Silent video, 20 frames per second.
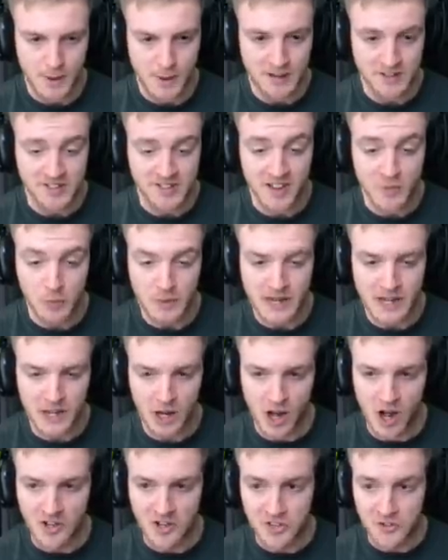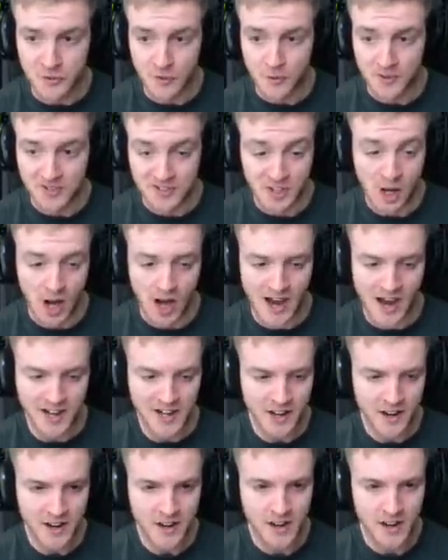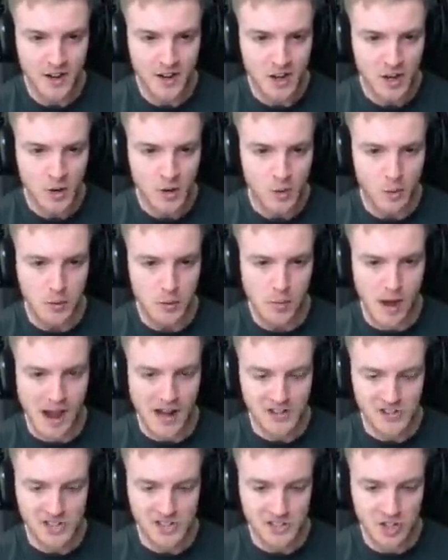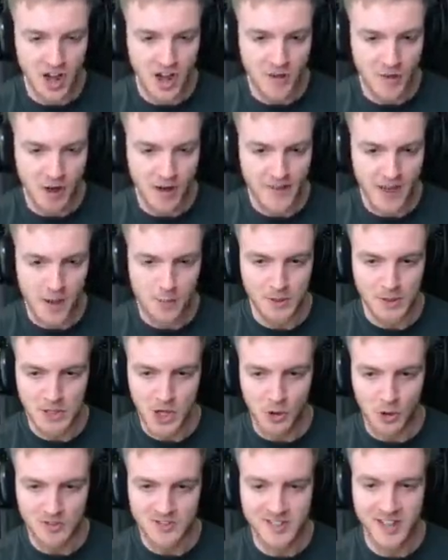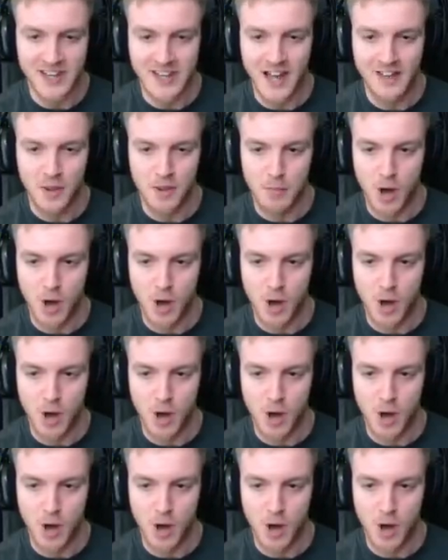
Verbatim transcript: about to say, if we get Lance from the side, we might actually die right there. But, yo, we'll take out the